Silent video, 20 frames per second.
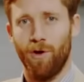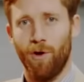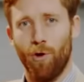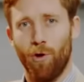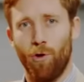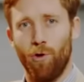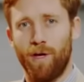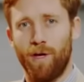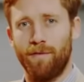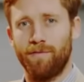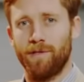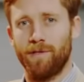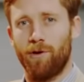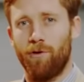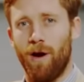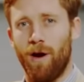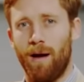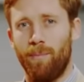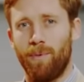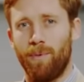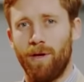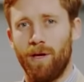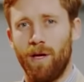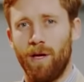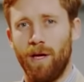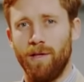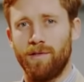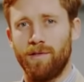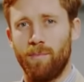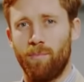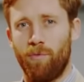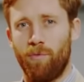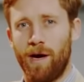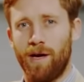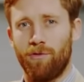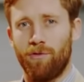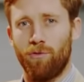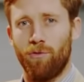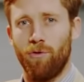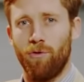Crowdfunding became the new
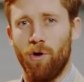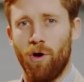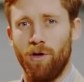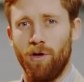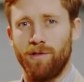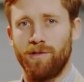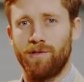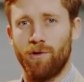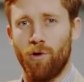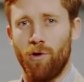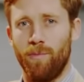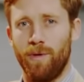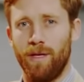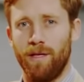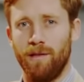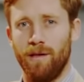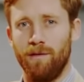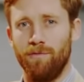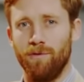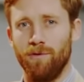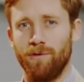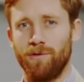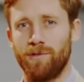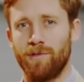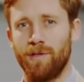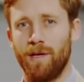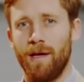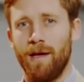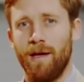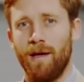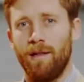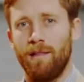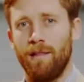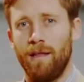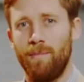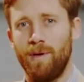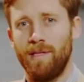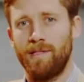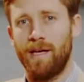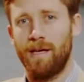funding paradigm of the 2010s. It's not
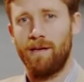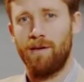only a way